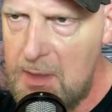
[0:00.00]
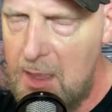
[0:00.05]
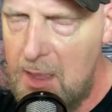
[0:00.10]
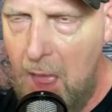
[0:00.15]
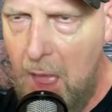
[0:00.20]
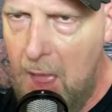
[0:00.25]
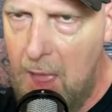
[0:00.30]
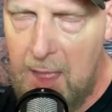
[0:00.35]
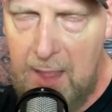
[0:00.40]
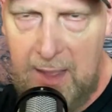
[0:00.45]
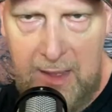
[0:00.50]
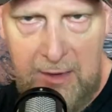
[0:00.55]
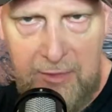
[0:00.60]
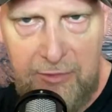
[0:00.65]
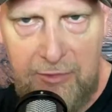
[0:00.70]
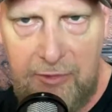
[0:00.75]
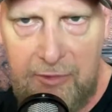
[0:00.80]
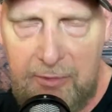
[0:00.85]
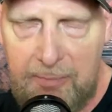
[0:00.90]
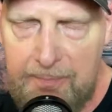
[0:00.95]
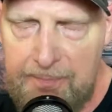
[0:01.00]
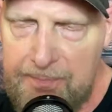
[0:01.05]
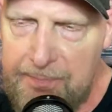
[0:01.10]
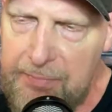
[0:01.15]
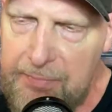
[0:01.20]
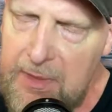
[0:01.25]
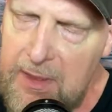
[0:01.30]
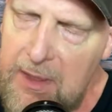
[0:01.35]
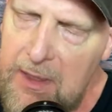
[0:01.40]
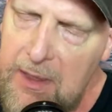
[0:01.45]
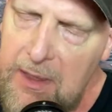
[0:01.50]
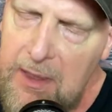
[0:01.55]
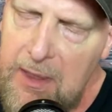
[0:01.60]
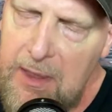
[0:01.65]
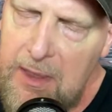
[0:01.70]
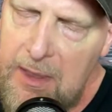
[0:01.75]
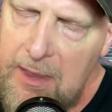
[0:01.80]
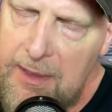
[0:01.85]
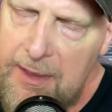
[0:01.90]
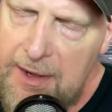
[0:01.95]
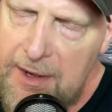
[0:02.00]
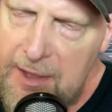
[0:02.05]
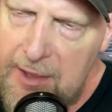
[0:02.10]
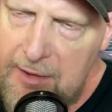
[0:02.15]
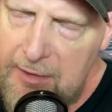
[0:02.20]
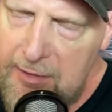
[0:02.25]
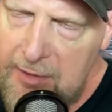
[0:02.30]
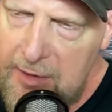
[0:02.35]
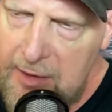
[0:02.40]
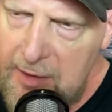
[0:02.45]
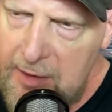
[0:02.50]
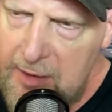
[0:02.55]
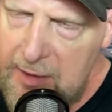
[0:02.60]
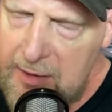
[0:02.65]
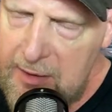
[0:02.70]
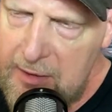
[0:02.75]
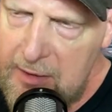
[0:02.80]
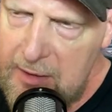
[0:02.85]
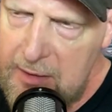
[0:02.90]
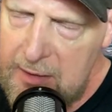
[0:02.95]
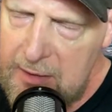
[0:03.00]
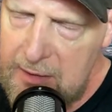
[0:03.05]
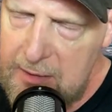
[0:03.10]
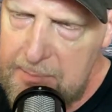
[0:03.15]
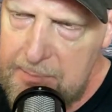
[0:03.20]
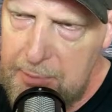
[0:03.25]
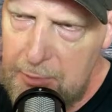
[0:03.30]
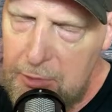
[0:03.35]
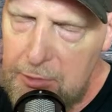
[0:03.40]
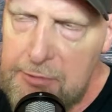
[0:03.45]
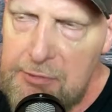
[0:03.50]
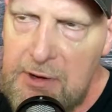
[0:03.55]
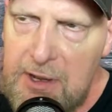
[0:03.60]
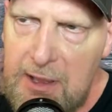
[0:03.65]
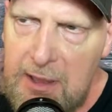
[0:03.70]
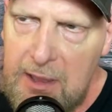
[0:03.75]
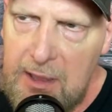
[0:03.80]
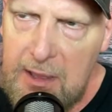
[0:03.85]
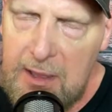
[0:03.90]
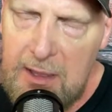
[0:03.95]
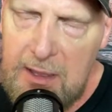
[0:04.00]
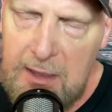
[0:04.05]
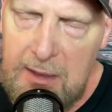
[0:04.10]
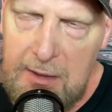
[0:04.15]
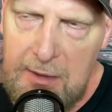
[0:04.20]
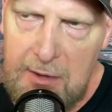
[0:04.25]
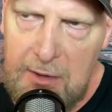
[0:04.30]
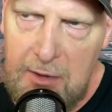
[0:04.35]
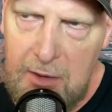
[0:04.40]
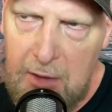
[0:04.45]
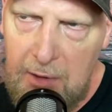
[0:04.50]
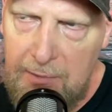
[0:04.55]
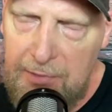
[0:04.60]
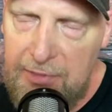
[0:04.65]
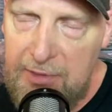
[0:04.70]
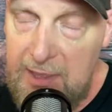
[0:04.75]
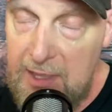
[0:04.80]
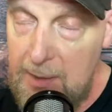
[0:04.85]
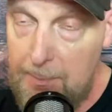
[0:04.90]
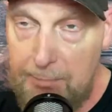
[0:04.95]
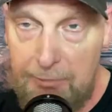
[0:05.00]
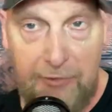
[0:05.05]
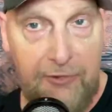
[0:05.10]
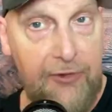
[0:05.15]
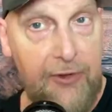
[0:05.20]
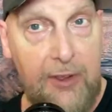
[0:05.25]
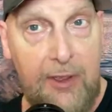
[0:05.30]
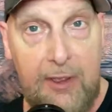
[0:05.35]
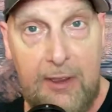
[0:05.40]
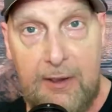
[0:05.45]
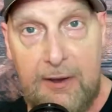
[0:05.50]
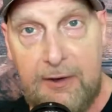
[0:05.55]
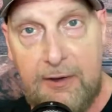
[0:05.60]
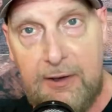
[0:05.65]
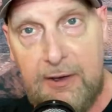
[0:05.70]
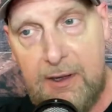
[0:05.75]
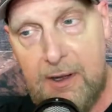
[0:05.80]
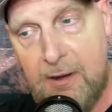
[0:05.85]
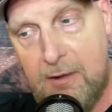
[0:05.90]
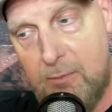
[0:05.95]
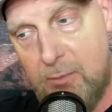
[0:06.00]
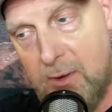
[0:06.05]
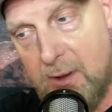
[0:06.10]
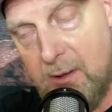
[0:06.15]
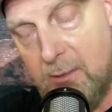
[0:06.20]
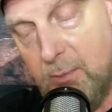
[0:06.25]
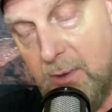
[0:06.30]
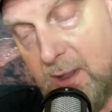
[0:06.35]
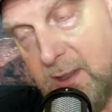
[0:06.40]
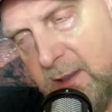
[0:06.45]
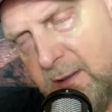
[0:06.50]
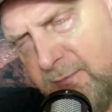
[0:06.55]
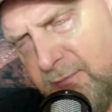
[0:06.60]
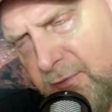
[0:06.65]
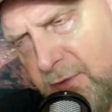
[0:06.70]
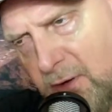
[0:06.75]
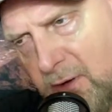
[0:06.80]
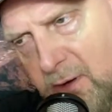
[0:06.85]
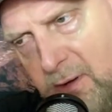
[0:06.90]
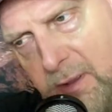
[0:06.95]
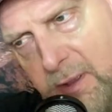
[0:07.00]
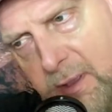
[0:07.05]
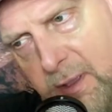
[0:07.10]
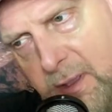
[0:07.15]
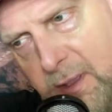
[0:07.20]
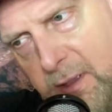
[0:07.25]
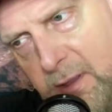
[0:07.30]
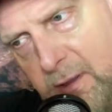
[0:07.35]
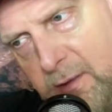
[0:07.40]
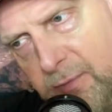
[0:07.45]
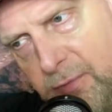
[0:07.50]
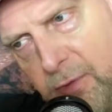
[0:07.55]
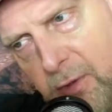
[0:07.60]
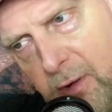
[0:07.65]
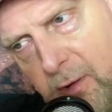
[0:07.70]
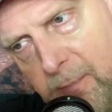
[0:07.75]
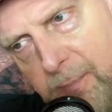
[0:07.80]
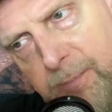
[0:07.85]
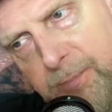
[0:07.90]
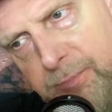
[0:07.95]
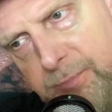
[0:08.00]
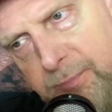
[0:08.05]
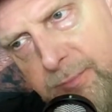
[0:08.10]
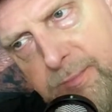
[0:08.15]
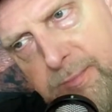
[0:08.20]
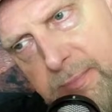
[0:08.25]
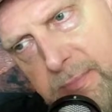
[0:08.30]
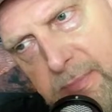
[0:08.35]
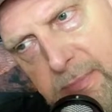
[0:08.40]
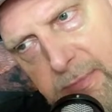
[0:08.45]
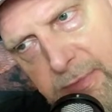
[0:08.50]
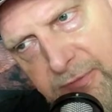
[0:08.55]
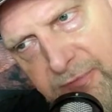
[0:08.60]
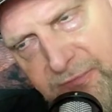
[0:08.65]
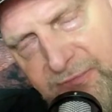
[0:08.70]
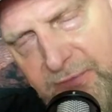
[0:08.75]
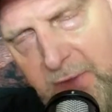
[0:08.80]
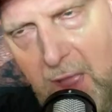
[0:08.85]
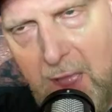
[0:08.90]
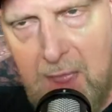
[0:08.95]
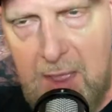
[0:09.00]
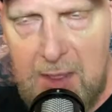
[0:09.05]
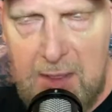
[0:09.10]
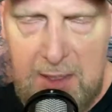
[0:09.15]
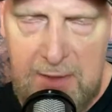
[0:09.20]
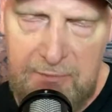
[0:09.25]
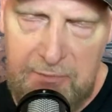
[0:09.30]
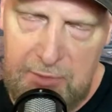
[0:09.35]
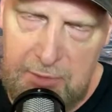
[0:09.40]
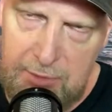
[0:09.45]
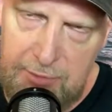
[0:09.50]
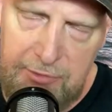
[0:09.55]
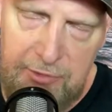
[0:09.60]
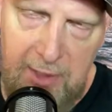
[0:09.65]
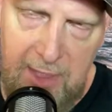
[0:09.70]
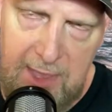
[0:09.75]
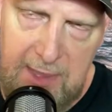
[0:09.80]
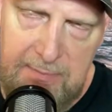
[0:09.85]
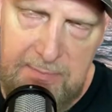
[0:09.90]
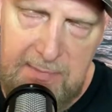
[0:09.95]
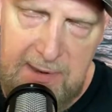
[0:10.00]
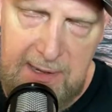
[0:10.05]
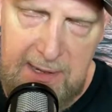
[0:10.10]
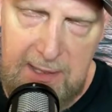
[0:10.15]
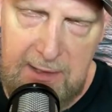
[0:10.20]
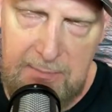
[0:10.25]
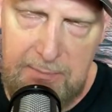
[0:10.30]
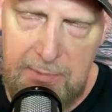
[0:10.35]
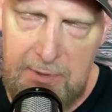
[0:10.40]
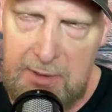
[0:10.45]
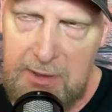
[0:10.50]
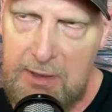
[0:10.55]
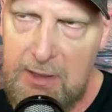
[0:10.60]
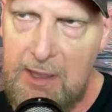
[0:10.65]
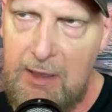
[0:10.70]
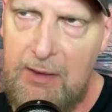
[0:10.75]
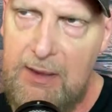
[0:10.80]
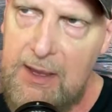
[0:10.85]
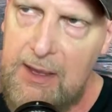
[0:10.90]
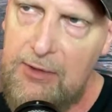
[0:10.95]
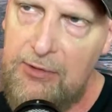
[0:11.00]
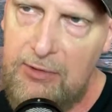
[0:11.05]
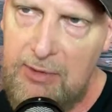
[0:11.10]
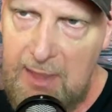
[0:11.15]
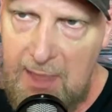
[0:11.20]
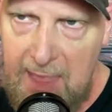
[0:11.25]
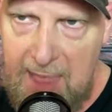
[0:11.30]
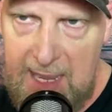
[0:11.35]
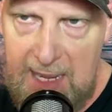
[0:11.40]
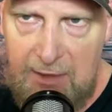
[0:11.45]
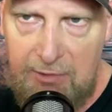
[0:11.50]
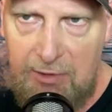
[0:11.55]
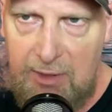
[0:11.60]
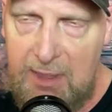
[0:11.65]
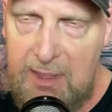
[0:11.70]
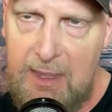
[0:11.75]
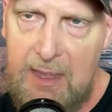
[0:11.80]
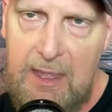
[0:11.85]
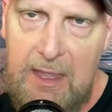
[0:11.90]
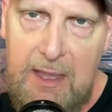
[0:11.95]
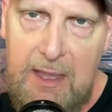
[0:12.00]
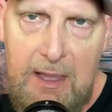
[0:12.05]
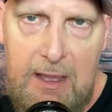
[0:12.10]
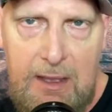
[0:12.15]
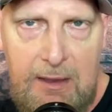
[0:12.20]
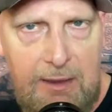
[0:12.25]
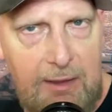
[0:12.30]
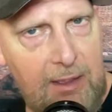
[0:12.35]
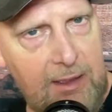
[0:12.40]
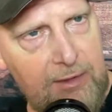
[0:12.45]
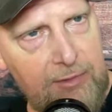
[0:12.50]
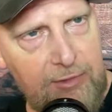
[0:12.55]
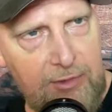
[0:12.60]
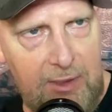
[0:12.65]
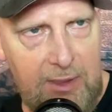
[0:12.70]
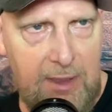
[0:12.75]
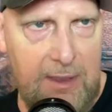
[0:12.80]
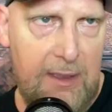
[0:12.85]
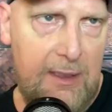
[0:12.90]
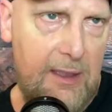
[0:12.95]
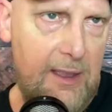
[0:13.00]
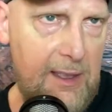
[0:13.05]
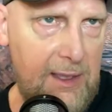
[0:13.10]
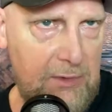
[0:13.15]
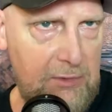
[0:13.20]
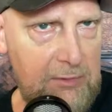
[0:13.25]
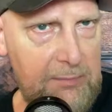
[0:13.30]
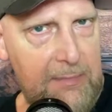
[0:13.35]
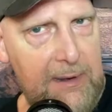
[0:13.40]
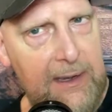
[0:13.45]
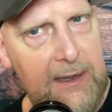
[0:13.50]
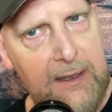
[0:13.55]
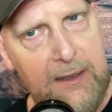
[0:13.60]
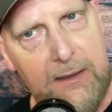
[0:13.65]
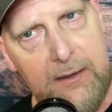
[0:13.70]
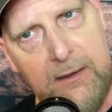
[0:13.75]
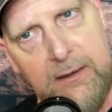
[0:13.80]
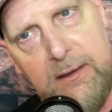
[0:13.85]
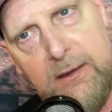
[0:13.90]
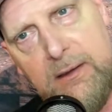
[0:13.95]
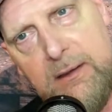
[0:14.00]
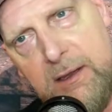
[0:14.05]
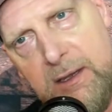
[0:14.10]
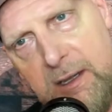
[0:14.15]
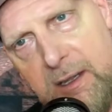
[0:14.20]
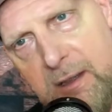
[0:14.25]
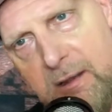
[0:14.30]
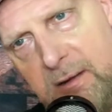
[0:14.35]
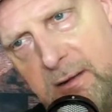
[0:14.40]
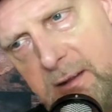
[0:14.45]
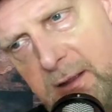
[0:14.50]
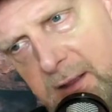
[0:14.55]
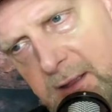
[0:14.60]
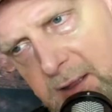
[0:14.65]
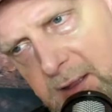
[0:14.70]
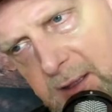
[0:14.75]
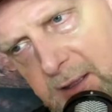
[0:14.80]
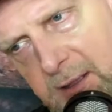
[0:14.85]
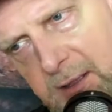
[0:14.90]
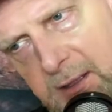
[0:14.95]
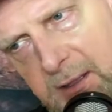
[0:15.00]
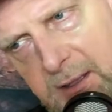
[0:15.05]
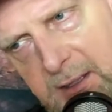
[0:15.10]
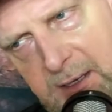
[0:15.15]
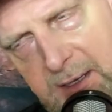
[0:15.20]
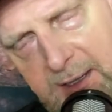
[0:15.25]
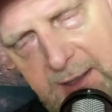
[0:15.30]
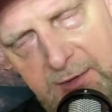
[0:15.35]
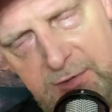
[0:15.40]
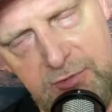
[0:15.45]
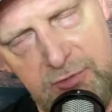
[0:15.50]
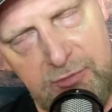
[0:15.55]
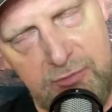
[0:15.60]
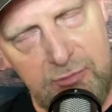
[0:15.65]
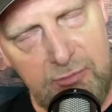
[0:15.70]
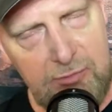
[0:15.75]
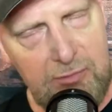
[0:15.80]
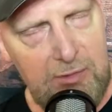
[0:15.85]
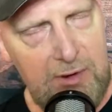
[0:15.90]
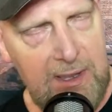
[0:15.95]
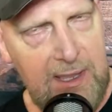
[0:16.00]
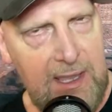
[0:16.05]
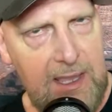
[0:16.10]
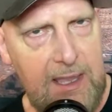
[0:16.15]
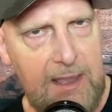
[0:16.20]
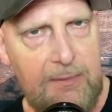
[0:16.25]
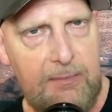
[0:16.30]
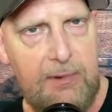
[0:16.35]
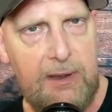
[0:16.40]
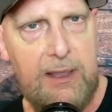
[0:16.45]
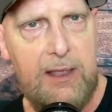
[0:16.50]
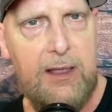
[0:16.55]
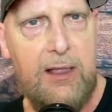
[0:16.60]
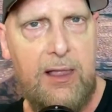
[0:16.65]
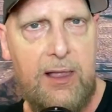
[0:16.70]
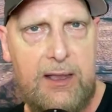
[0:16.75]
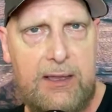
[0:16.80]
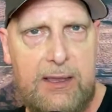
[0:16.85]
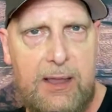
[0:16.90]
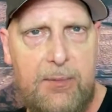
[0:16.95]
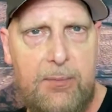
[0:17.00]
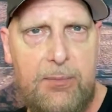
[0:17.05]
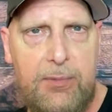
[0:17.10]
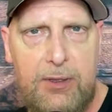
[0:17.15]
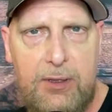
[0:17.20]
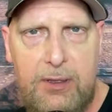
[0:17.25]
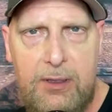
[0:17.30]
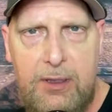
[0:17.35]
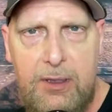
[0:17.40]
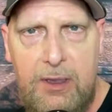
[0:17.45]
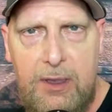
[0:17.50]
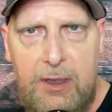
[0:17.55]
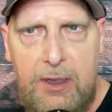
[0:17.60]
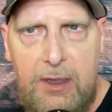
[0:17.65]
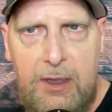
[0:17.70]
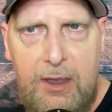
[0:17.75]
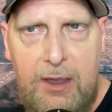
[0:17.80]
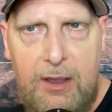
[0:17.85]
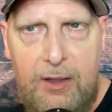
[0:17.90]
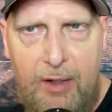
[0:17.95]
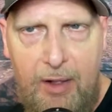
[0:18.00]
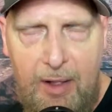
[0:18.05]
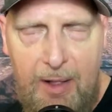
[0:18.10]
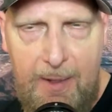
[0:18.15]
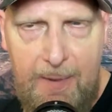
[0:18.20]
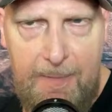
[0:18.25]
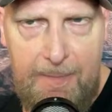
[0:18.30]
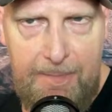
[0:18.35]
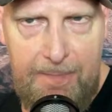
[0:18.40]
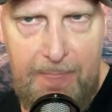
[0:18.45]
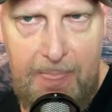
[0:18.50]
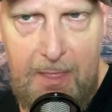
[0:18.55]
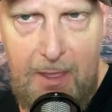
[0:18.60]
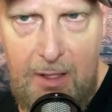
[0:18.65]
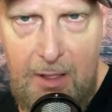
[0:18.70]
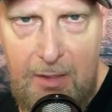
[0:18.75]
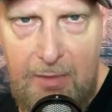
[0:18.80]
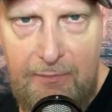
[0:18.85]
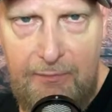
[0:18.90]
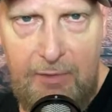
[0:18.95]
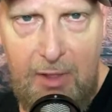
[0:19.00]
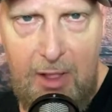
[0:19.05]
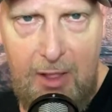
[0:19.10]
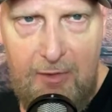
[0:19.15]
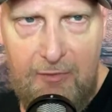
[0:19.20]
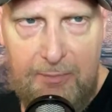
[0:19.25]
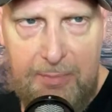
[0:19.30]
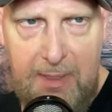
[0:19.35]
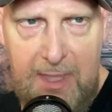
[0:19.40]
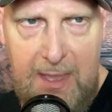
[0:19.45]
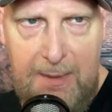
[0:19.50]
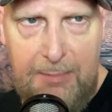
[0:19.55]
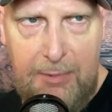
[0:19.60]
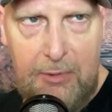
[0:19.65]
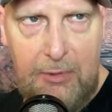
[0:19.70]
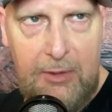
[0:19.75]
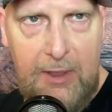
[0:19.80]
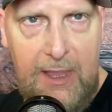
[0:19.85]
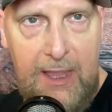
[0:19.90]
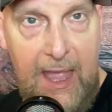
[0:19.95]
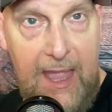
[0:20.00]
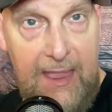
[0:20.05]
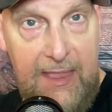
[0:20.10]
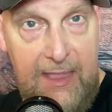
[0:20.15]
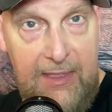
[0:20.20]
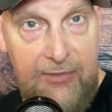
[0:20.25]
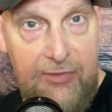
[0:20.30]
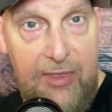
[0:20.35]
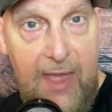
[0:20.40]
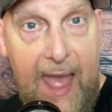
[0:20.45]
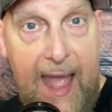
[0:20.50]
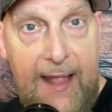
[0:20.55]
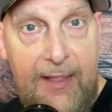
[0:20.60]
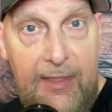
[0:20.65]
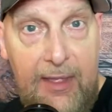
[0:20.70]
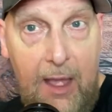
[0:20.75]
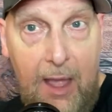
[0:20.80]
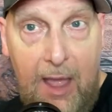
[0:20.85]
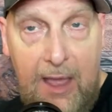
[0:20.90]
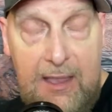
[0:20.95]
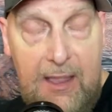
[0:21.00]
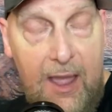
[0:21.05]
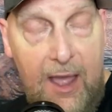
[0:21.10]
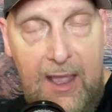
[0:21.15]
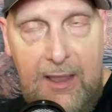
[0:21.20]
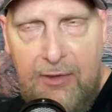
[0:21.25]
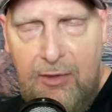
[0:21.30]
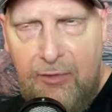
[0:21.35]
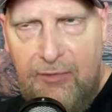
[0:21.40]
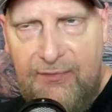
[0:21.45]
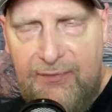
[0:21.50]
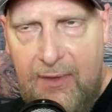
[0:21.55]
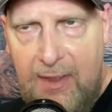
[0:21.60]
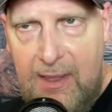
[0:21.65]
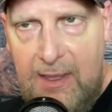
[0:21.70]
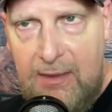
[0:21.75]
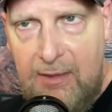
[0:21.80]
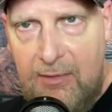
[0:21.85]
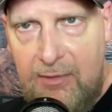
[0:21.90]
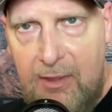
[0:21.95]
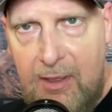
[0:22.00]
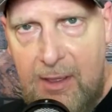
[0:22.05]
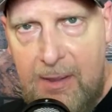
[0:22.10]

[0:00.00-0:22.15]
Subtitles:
eyes, you know, bordering on the absurd, you know, where you've got not 5 or 10 million, but you're going into that 80, 90, 100 million, you know, an extremely high number of people. That I just find